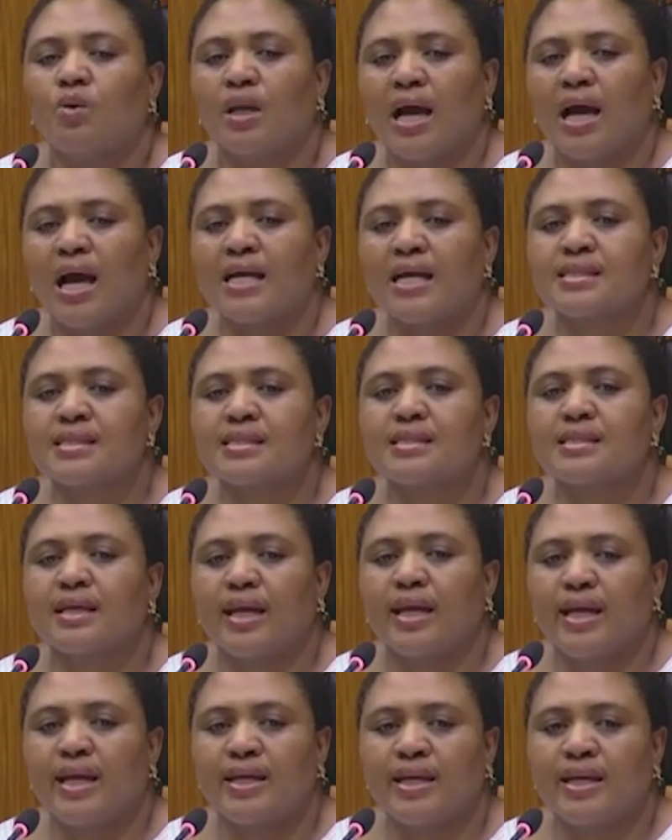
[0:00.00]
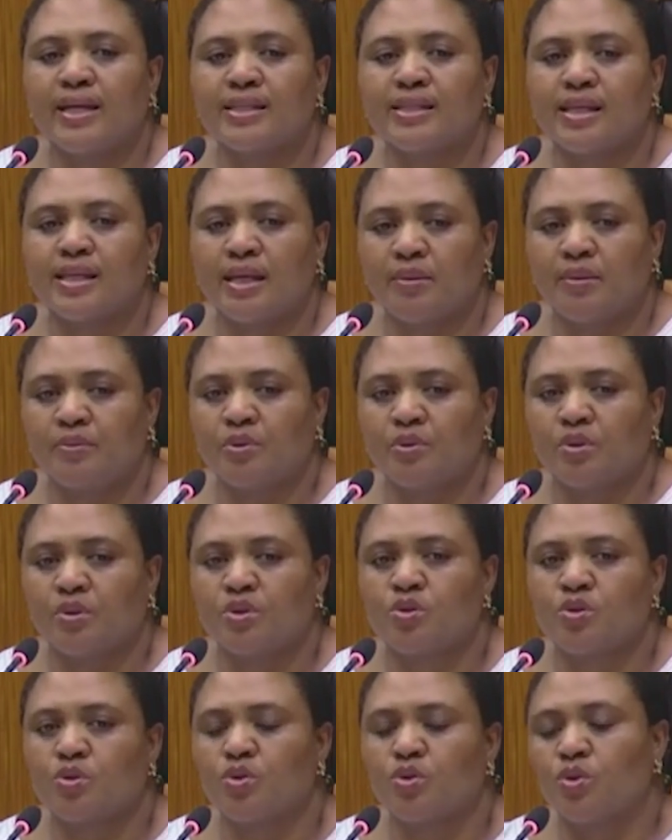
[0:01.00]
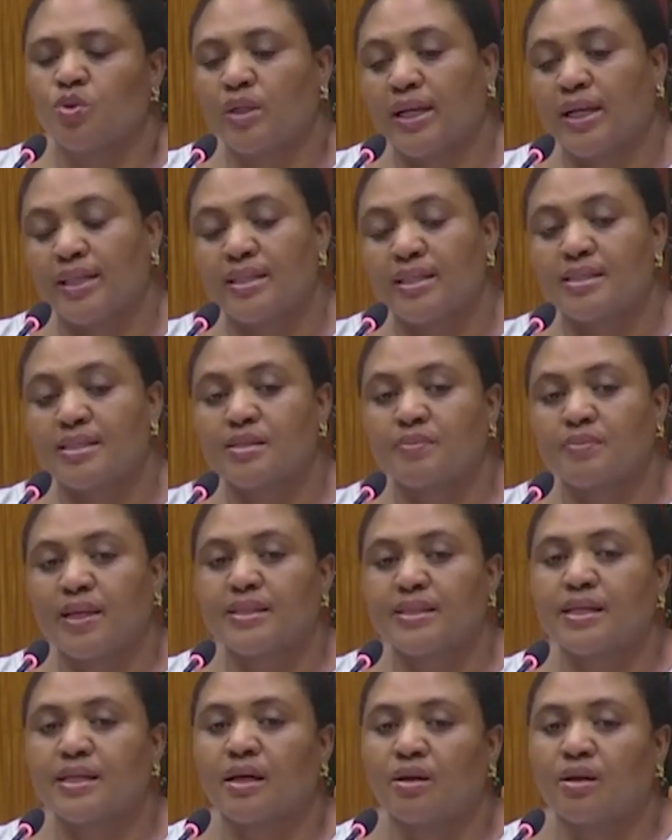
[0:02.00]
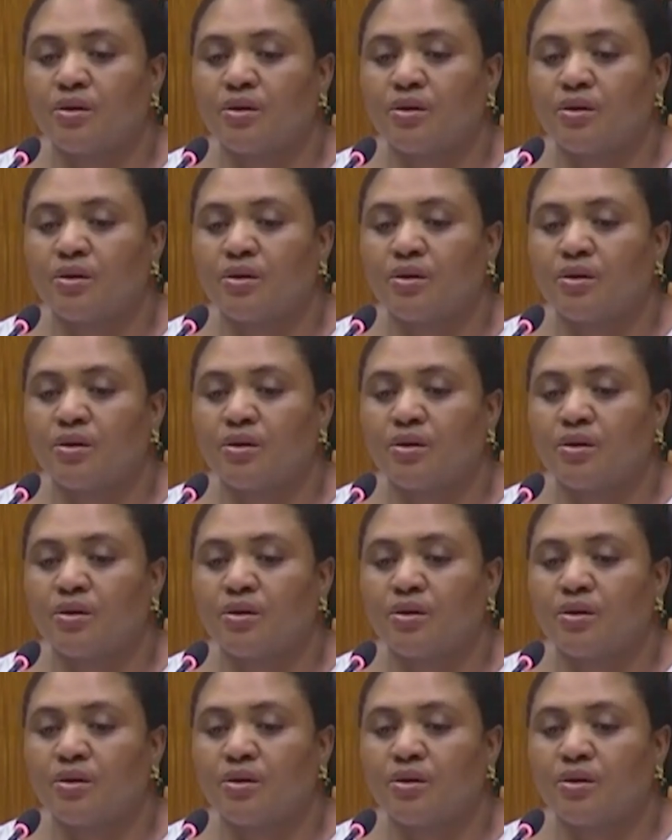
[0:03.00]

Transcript: will ask the NA table to look at this matter.